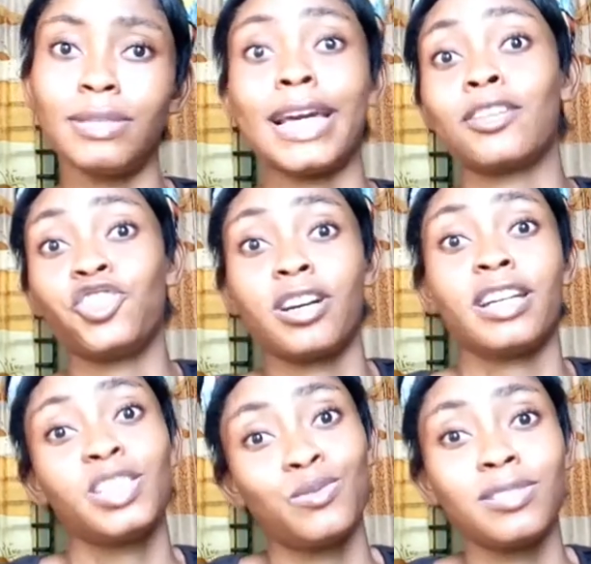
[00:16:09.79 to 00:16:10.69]
Like Natural
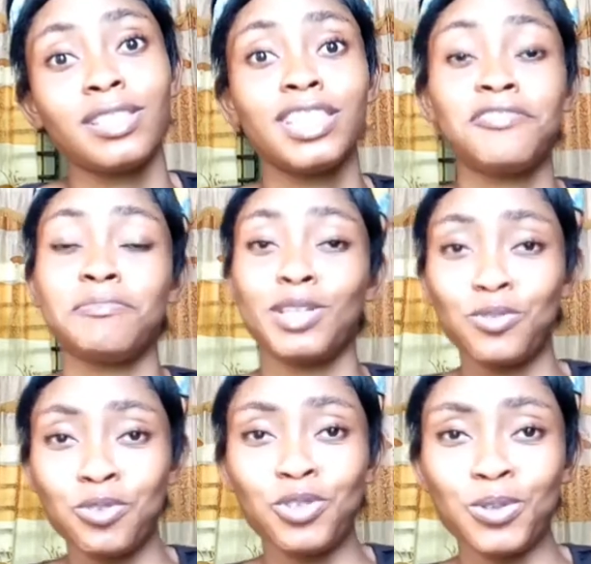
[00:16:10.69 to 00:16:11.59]
Catchy will say, give him a